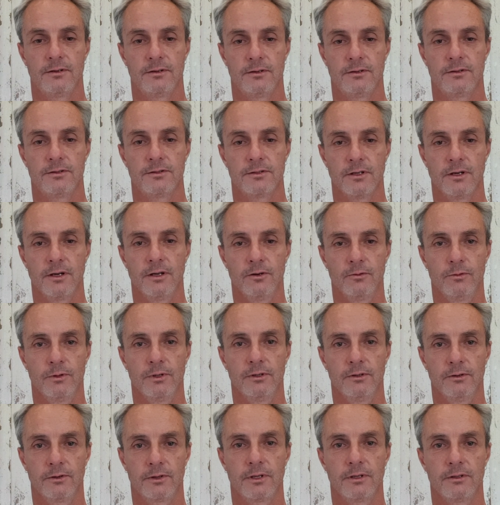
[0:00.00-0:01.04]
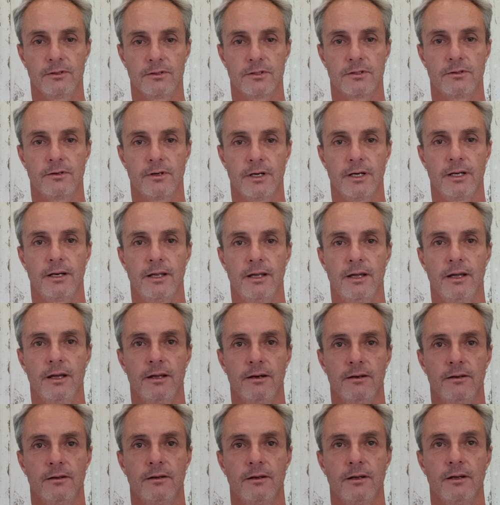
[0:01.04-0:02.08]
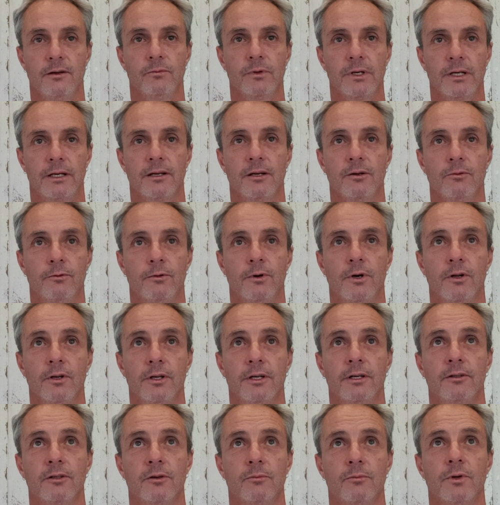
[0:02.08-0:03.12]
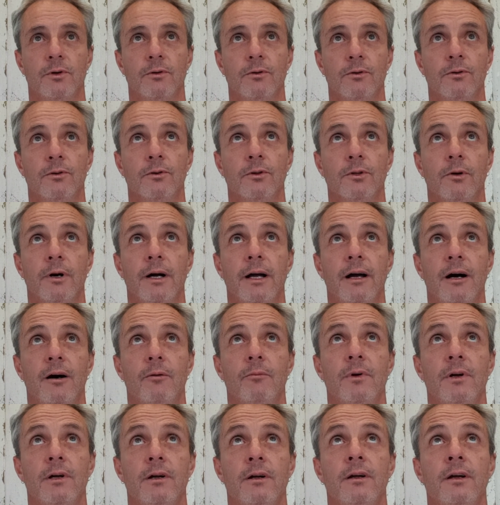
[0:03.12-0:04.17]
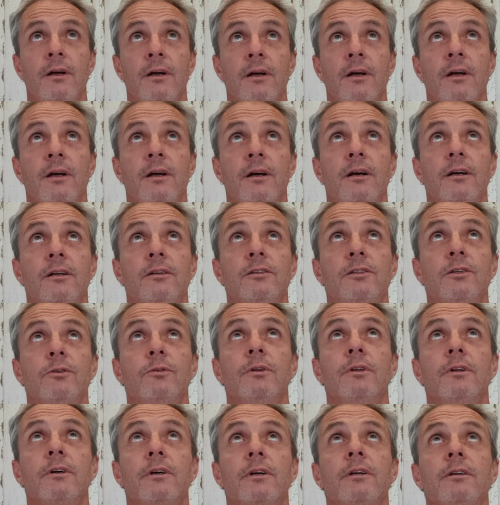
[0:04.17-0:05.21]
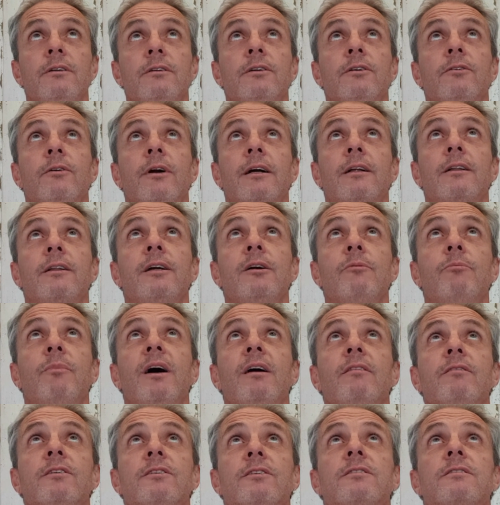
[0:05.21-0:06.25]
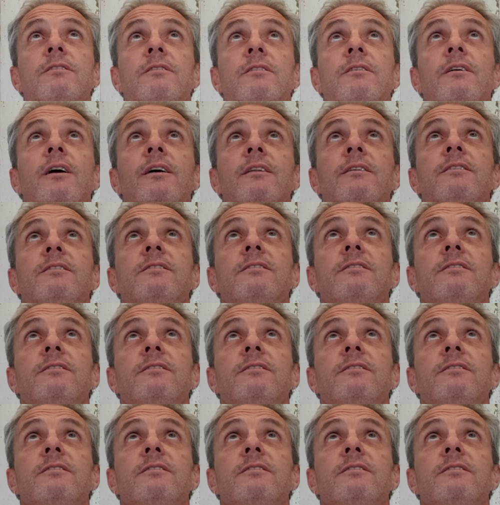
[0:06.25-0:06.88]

so that we're looking straight ahead, and we keep rolling them all the way up until we're looking directly above us at the